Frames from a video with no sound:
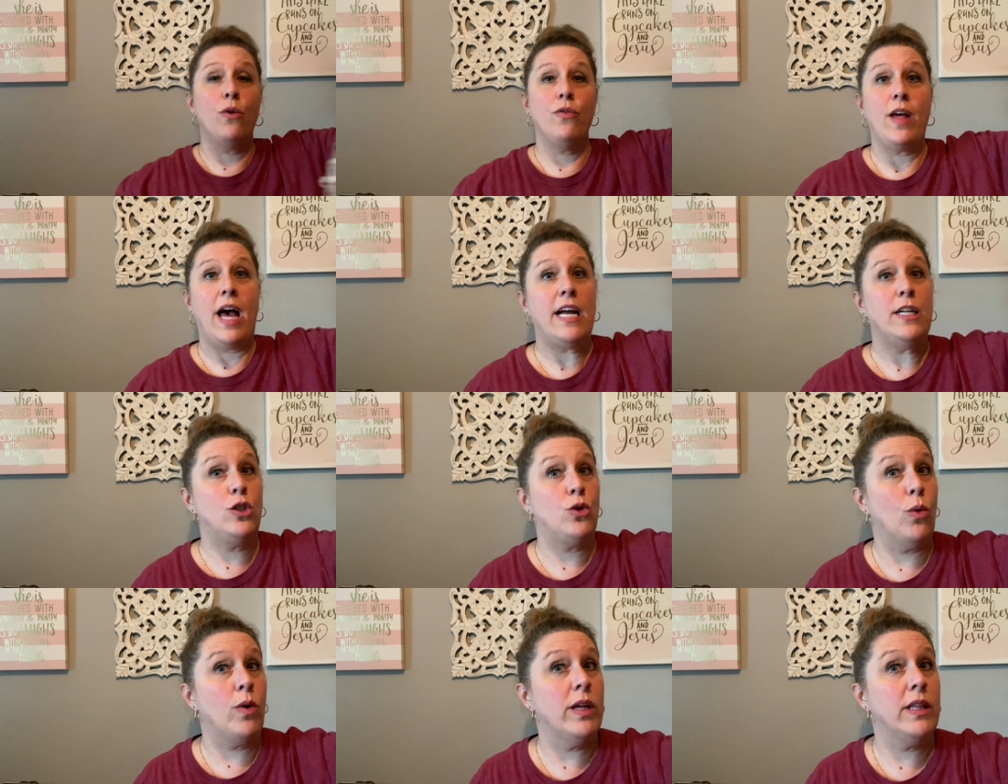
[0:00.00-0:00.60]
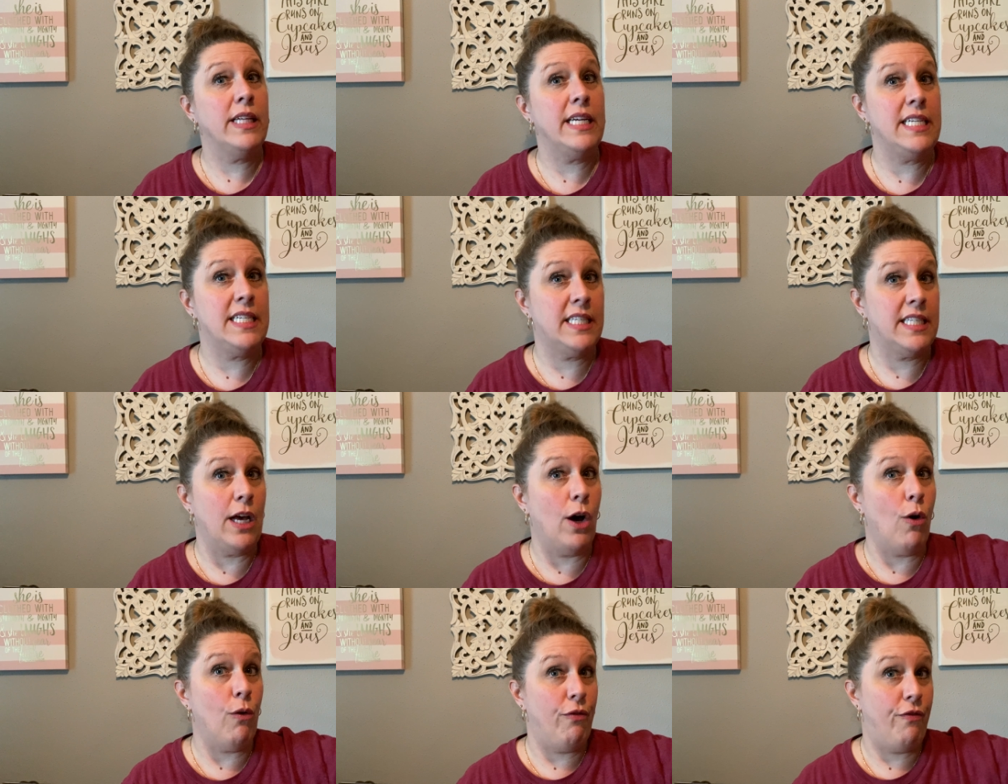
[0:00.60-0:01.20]
that doilies
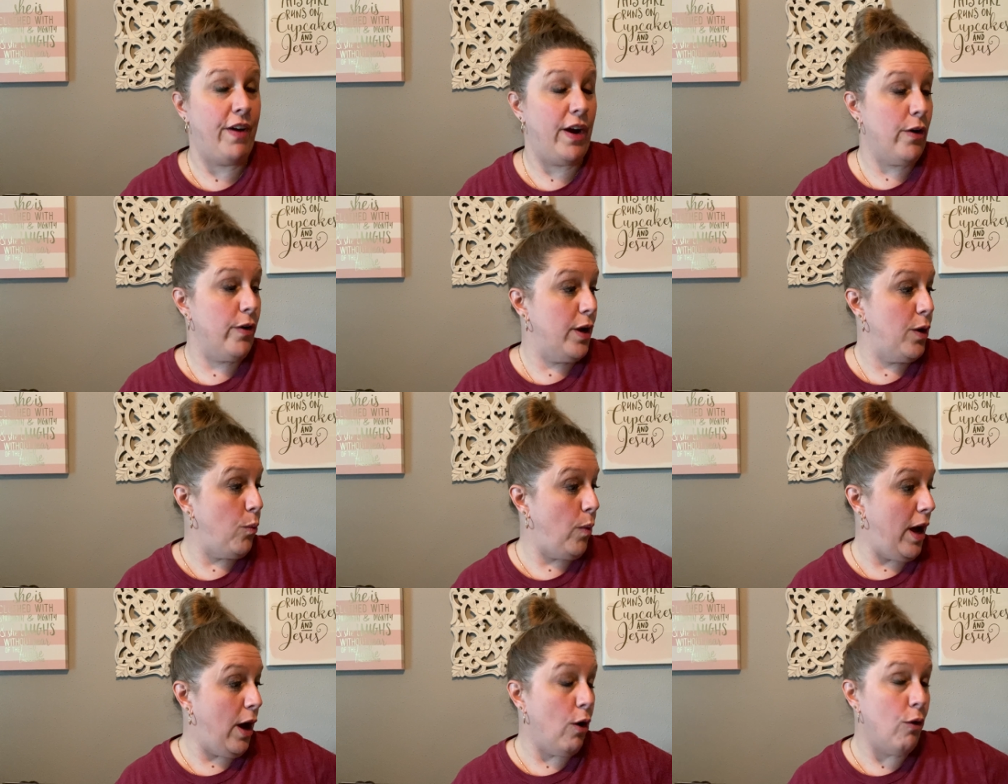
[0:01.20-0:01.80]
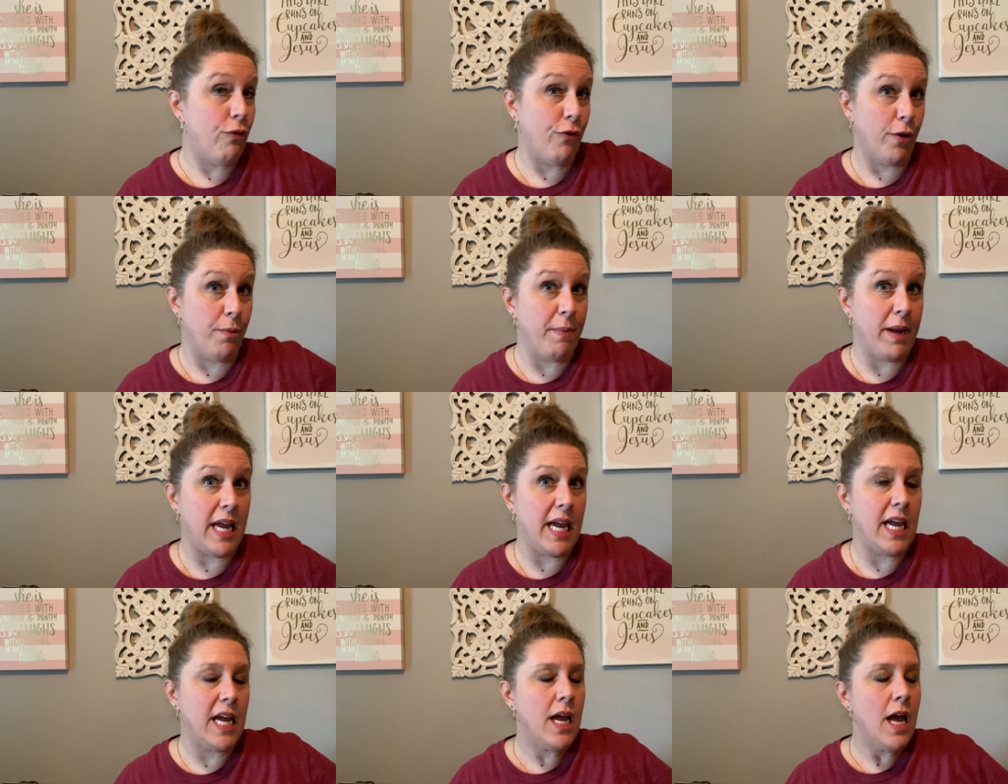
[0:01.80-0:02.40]
sell very well for
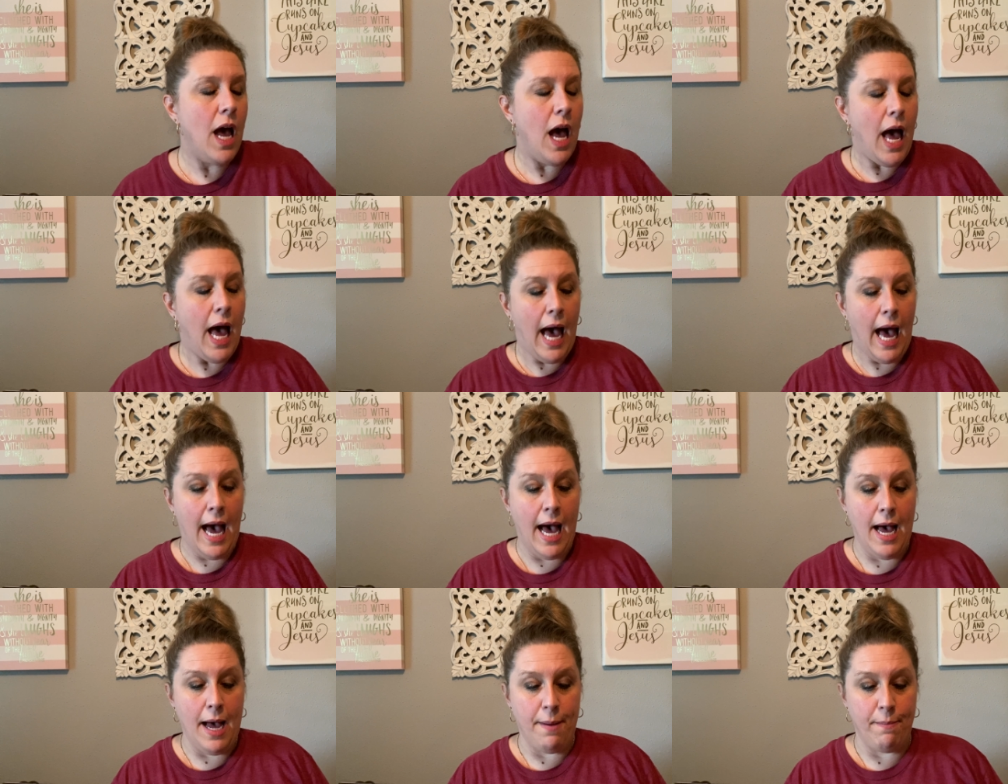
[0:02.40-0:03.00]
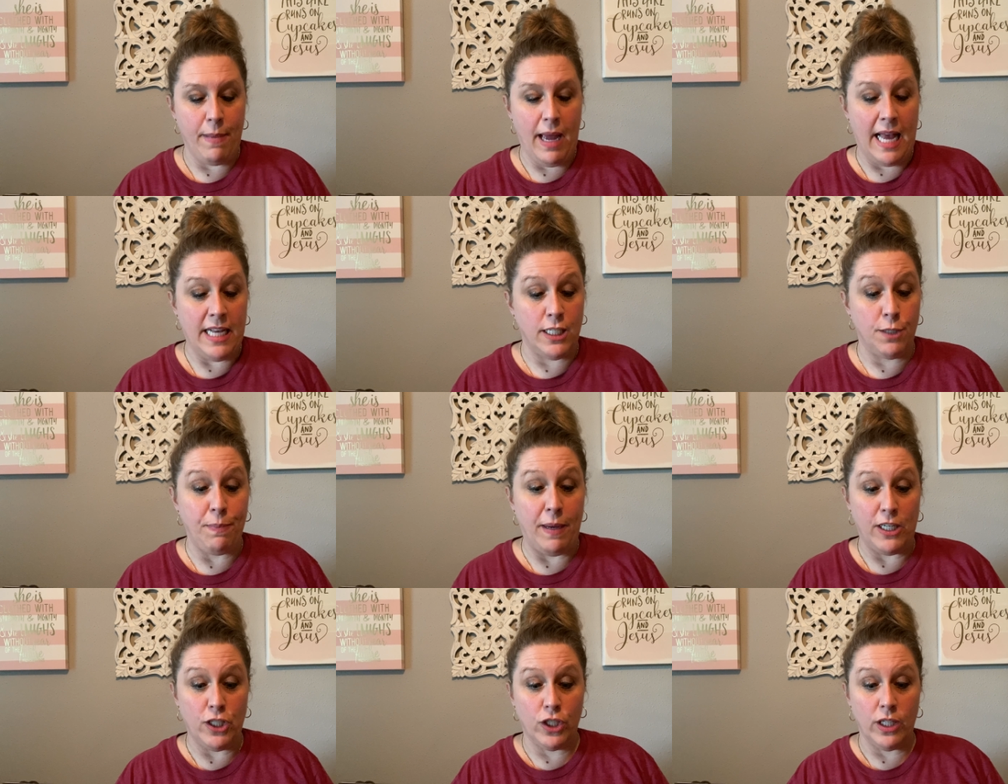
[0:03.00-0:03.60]
me, um,
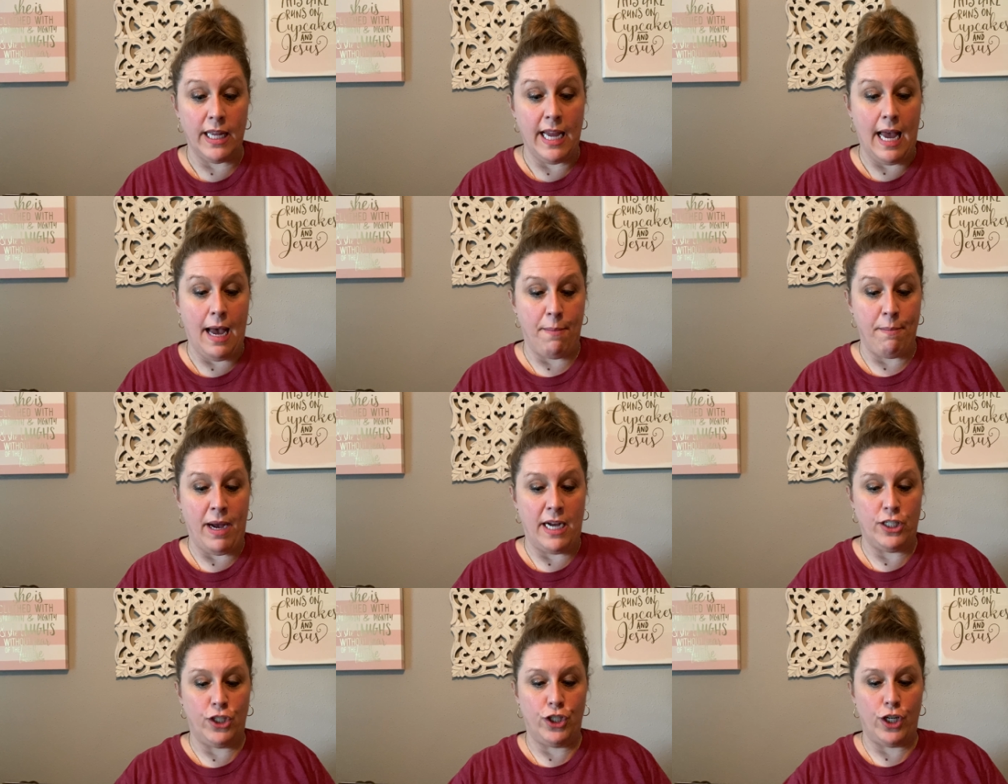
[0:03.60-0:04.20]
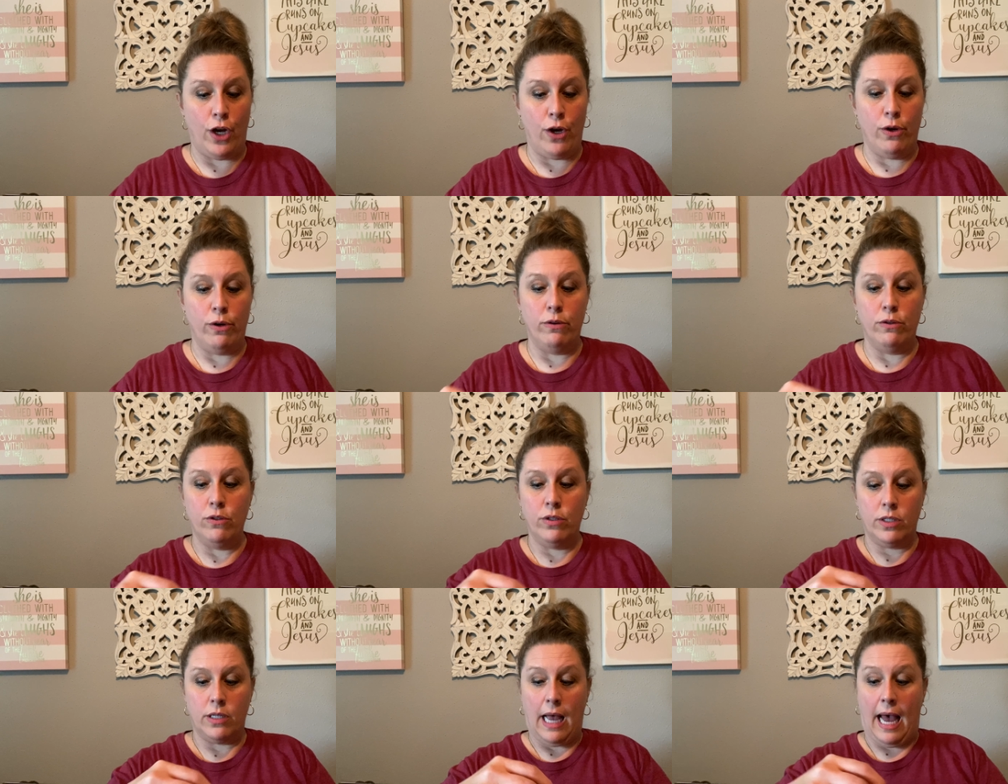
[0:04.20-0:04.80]
especially at my
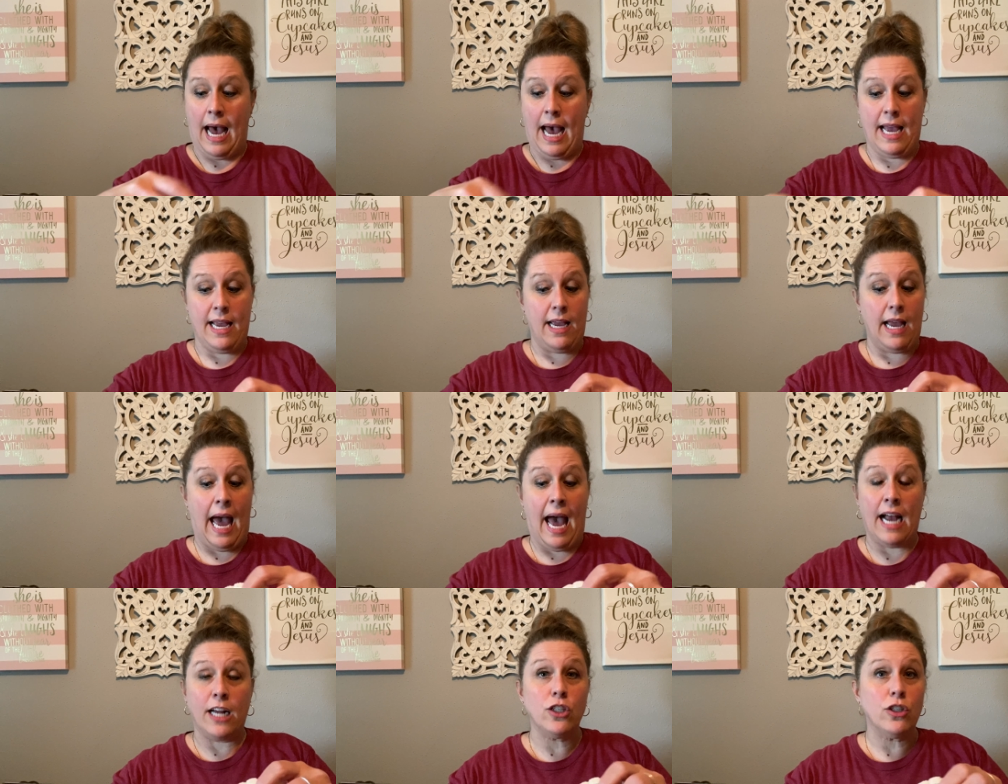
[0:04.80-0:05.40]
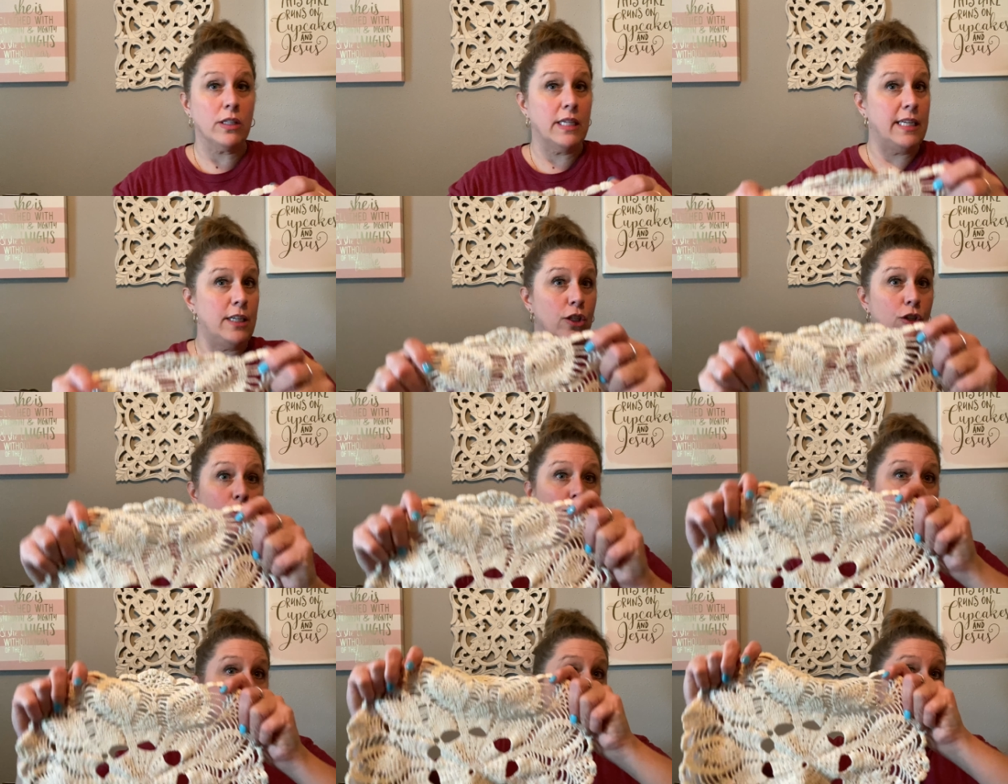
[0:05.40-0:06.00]
shows. I actually
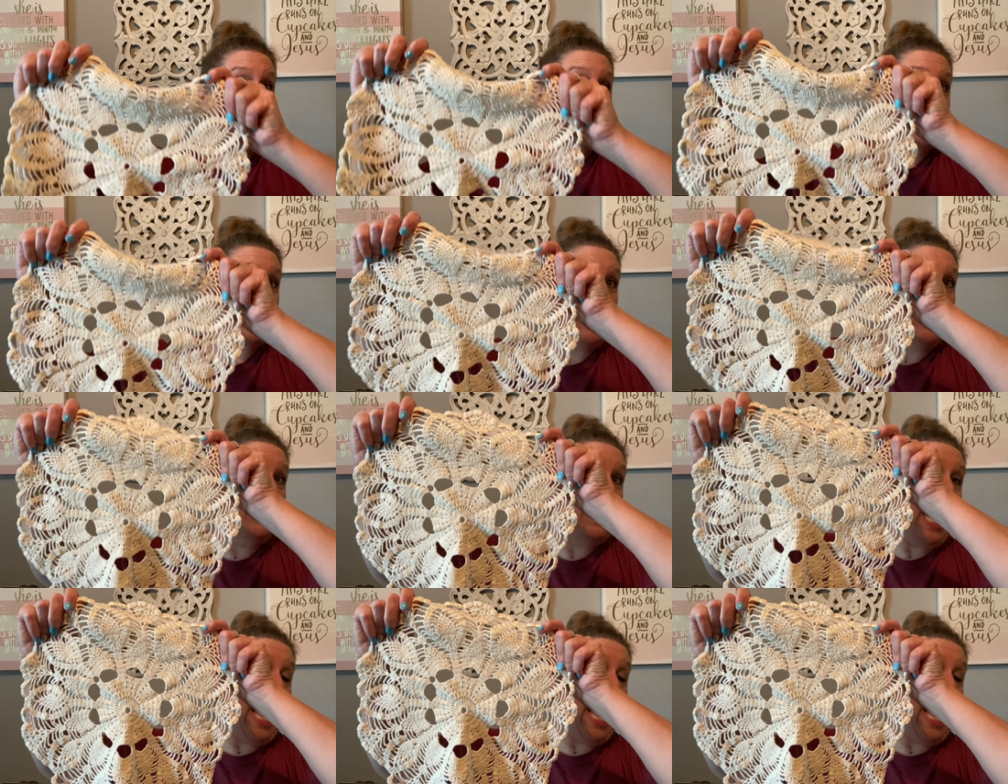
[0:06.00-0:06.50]
usually sell